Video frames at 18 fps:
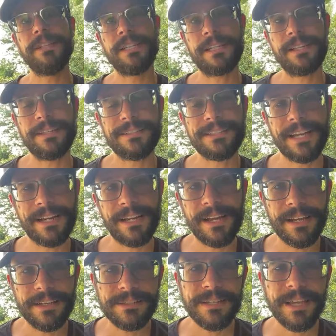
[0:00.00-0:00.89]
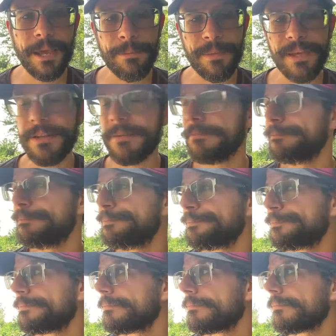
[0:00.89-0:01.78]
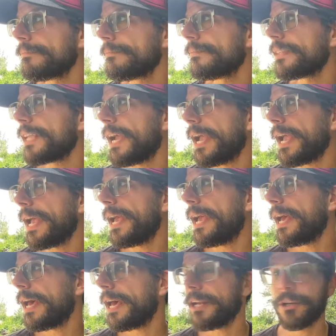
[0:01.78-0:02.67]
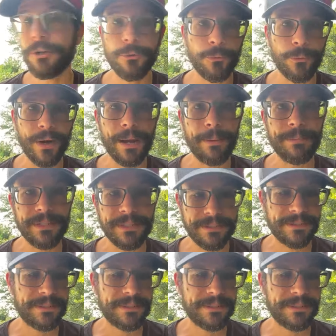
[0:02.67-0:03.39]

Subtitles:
collects NES came in and grabbed it.